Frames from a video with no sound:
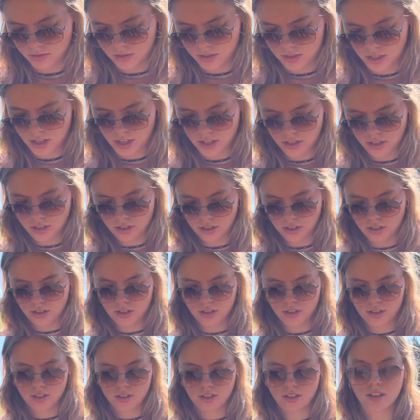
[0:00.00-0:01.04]
That took
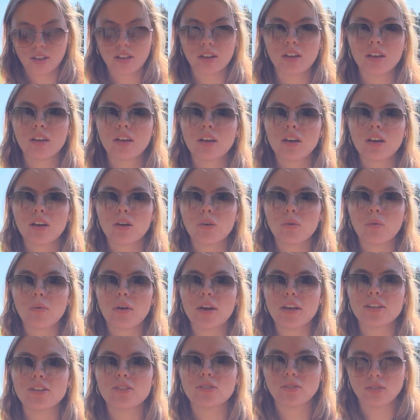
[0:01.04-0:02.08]

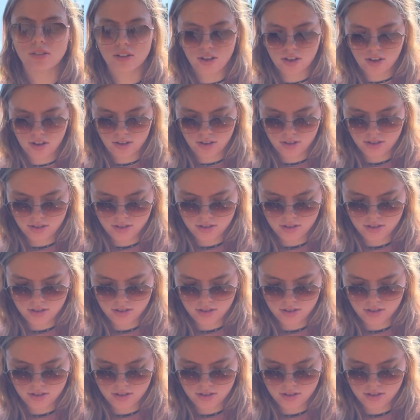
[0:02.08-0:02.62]
way too long.